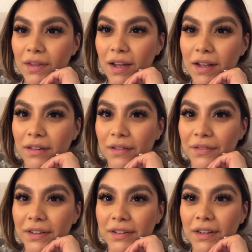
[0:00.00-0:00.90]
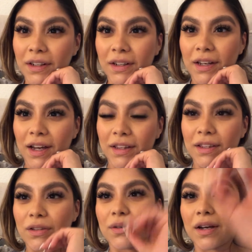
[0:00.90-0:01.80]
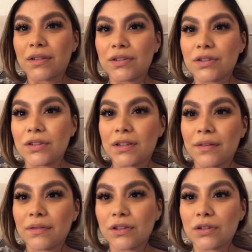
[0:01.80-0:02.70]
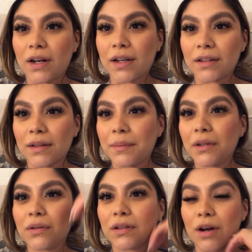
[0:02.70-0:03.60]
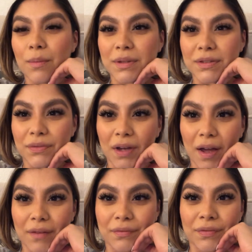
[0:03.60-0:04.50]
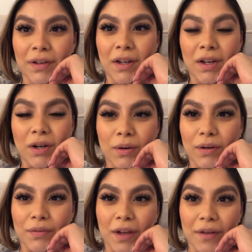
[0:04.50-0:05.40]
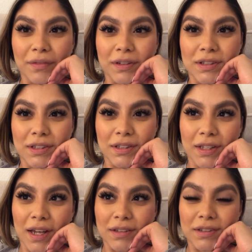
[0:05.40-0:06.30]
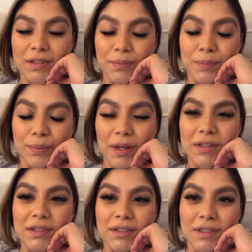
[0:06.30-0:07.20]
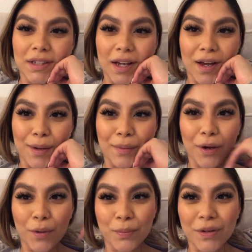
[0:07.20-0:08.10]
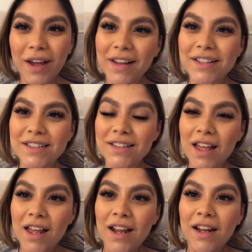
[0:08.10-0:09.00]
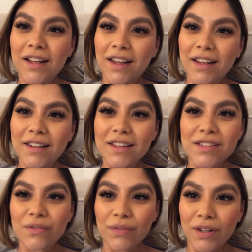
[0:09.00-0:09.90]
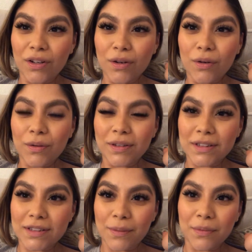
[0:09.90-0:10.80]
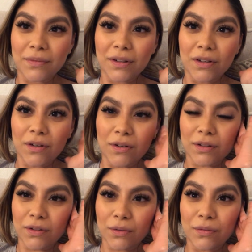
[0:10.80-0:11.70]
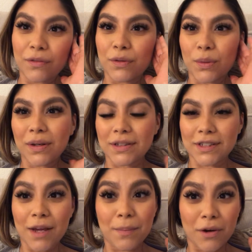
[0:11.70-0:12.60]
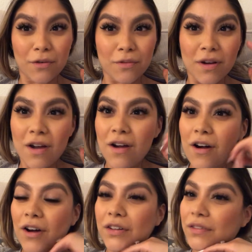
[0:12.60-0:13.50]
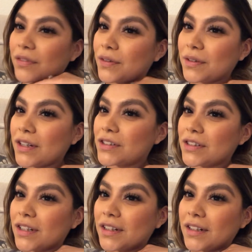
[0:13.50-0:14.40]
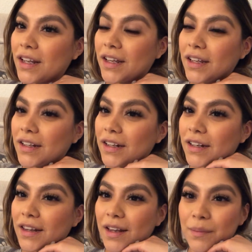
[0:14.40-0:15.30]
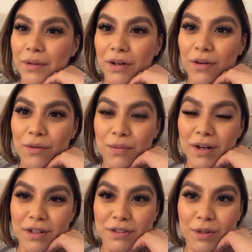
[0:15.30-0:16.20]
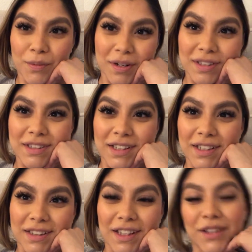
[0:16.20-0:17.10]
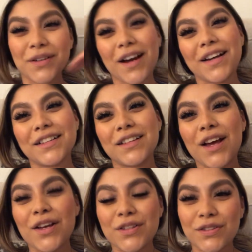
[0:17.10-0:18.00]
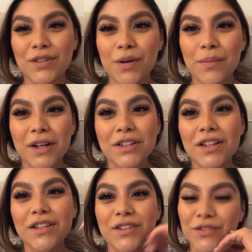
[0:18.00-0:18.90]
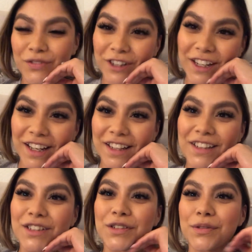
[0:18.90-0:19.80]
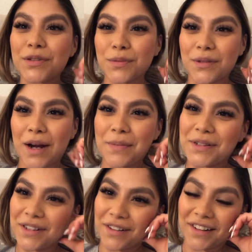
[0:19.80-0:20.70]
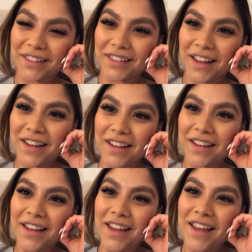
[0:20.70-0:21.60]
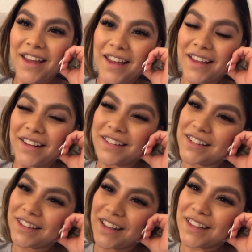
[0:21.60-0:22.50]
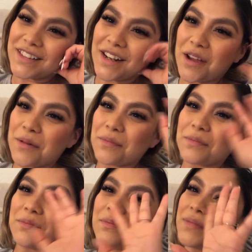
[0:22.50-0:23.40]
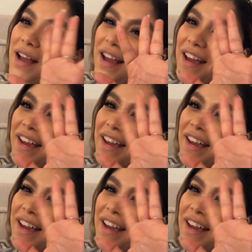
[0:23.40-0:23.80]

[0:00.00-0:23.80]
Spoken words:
I love it. I think you guys should definitely try it. Let me know in the comments if you have or if you haven't yet. But I hope you guys like this video and this type of video, a little review and demo on the foundation, and let me know what else you want to see. Thank you guys so much, and don't forget to subscribe, share, and like. And until next time, bye.